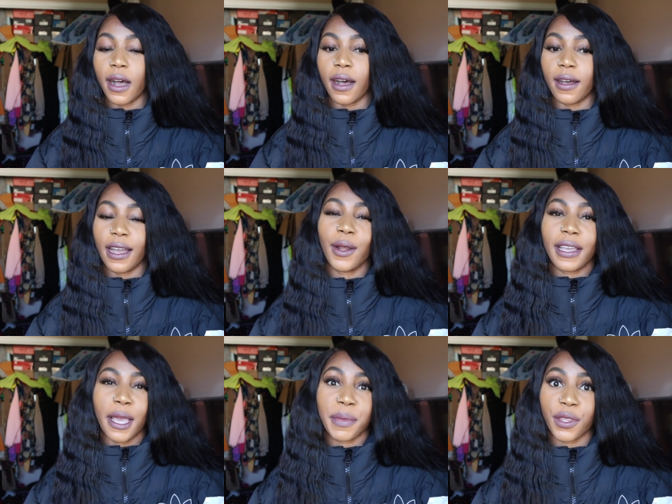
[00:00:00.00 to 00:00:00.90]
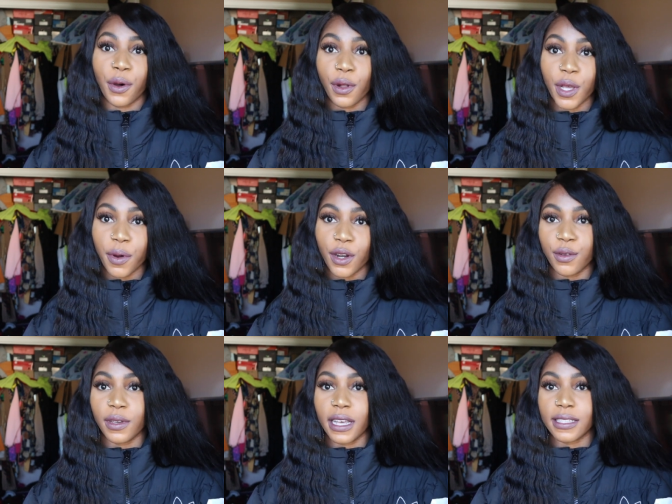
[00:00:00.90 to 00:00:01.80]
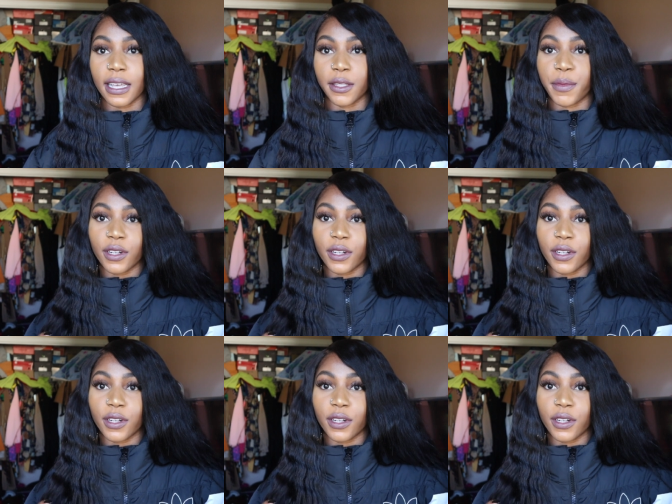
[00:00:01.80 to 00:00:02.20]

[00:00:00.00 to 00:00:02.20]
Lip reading: I know I can't be the only one who gets like the